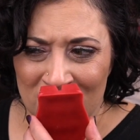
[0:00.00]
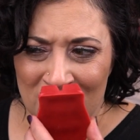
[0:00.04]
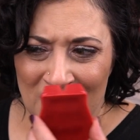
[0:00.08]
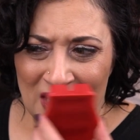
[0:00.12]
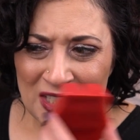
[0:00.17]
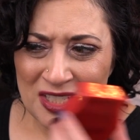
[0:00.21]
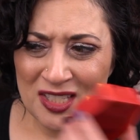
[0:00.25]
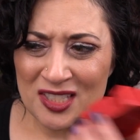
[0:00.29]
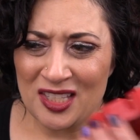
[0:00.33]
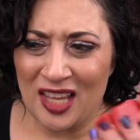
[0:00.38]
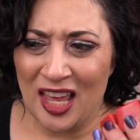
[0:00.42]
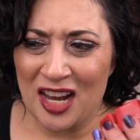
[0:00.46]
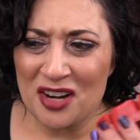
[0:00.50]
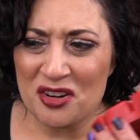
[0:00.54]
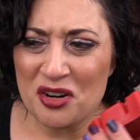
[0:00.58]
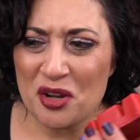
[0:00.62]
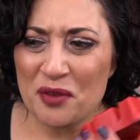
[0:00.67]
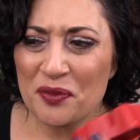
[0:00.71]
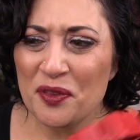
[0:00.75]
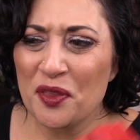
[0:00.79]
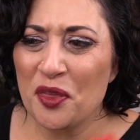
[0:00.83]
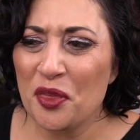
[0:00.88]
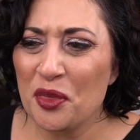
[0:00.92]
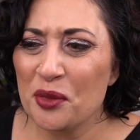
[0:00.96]
I don't know
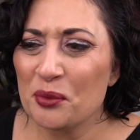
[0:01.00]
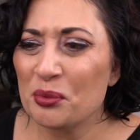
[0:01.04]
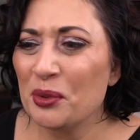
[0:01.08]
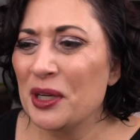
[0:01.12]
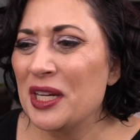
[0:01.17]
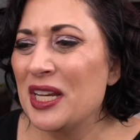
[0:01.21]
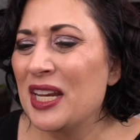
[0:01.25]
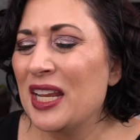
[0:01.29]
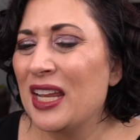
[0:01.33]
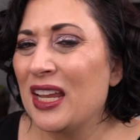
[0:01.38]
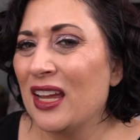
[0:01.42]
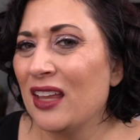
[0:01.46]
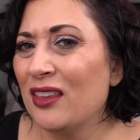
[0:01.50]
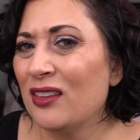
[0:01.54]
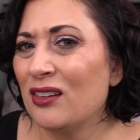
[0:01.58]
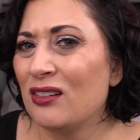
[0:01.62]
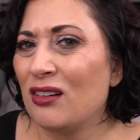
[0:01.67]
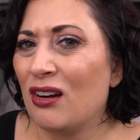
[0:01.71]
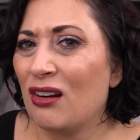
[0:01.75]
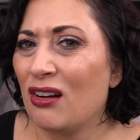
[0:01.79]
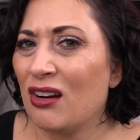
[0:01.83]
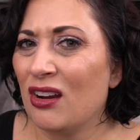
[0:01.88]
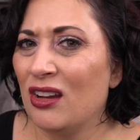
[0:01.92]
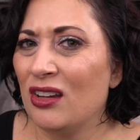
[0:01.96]
if the three together
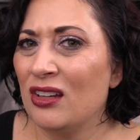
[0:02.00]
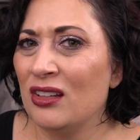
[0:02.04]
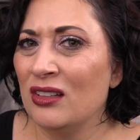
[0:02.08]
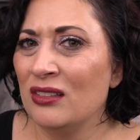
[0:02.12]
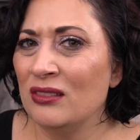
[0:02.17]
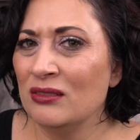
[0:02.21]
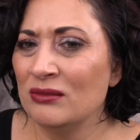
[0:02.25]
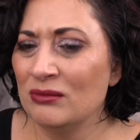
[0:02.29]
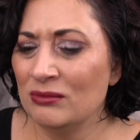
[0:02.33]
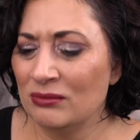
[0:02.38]
are good.